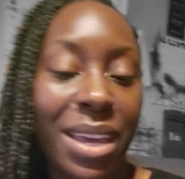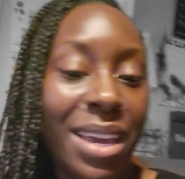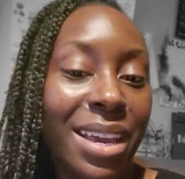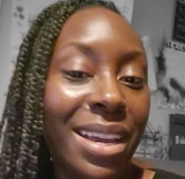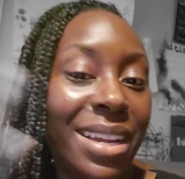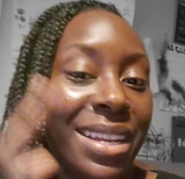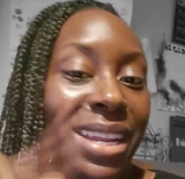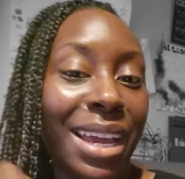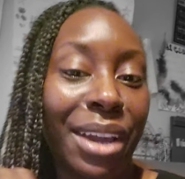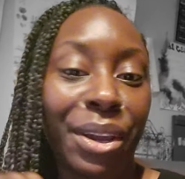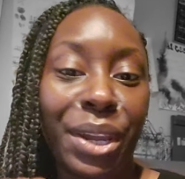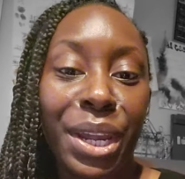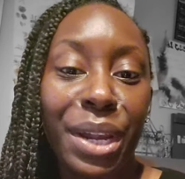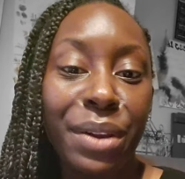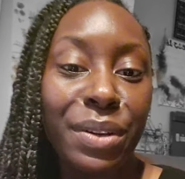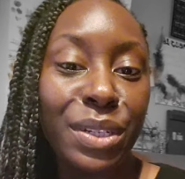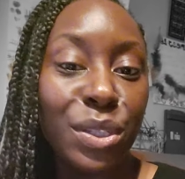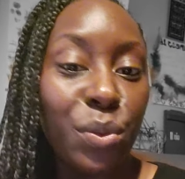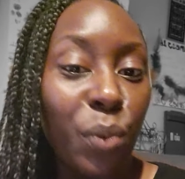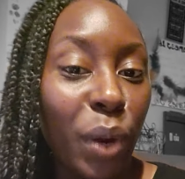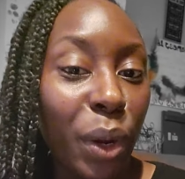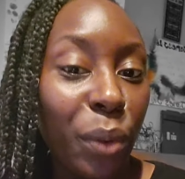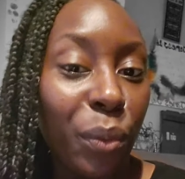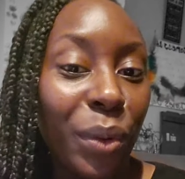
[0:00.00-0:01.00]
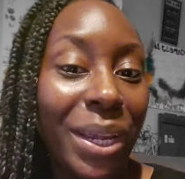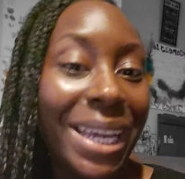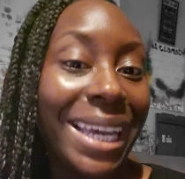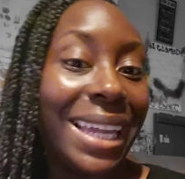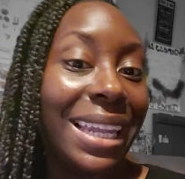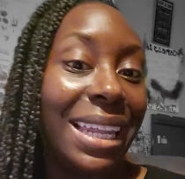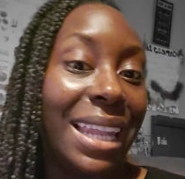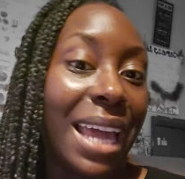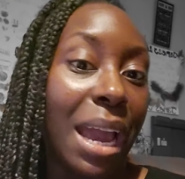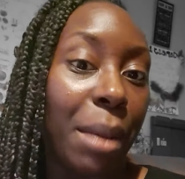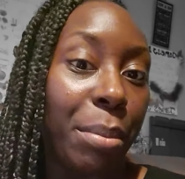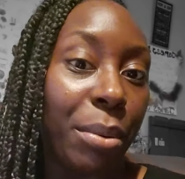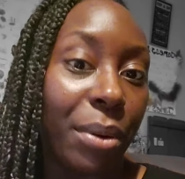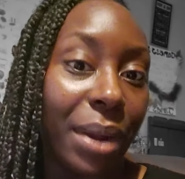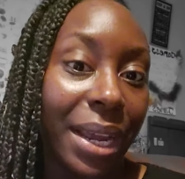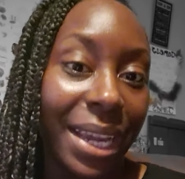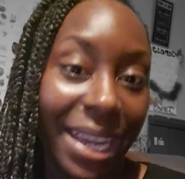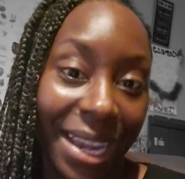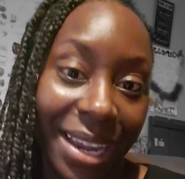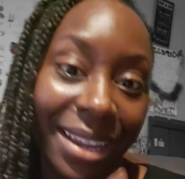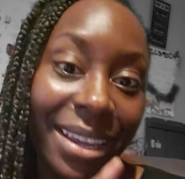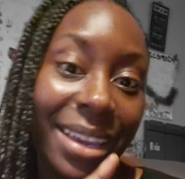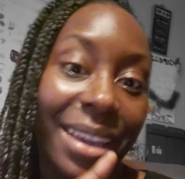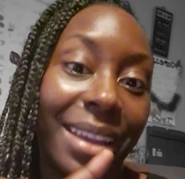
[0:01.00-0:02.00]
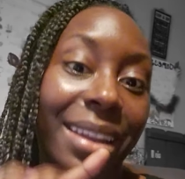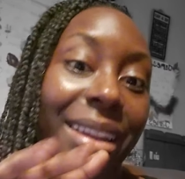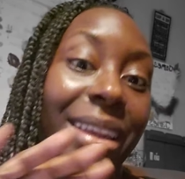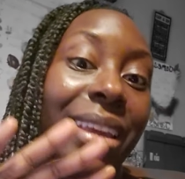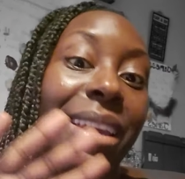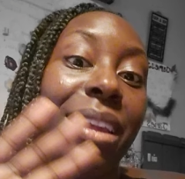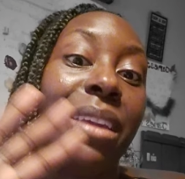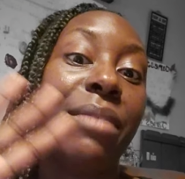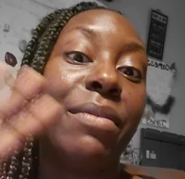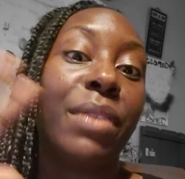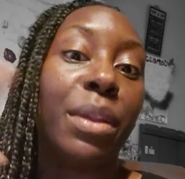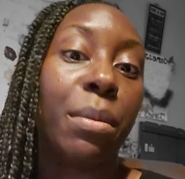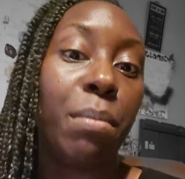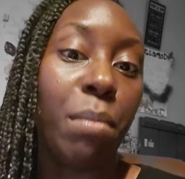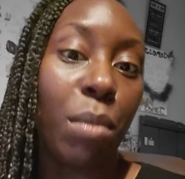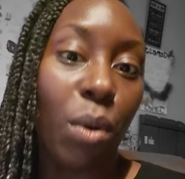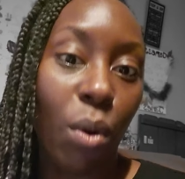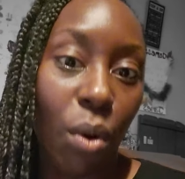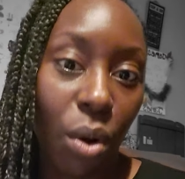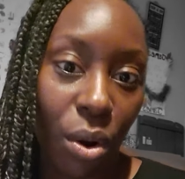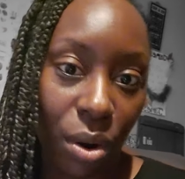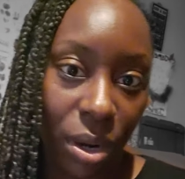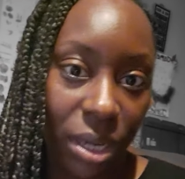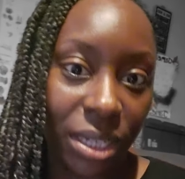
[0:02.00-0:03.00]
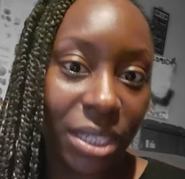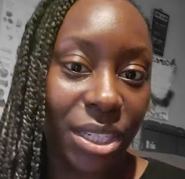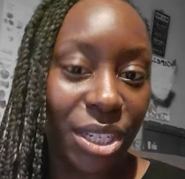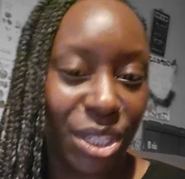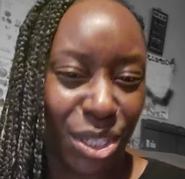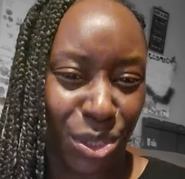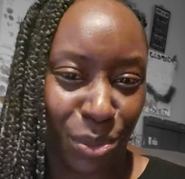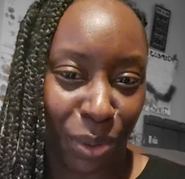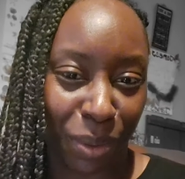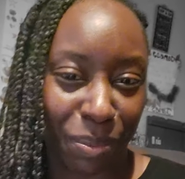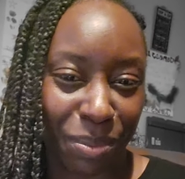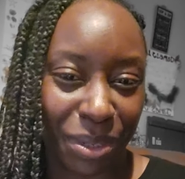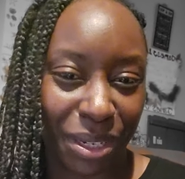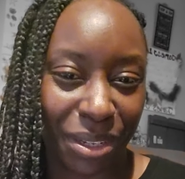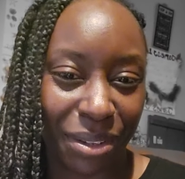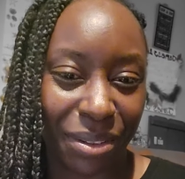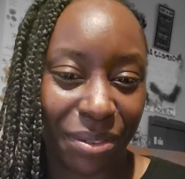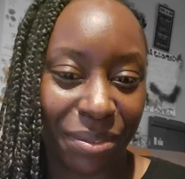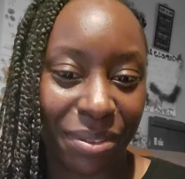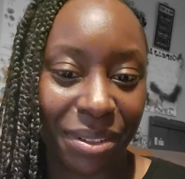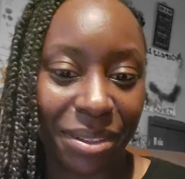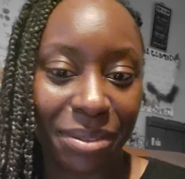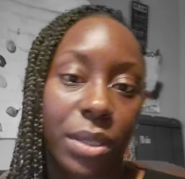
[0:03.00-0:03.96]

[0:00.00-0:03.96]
Now here's where we elaborate and get even more descriptive.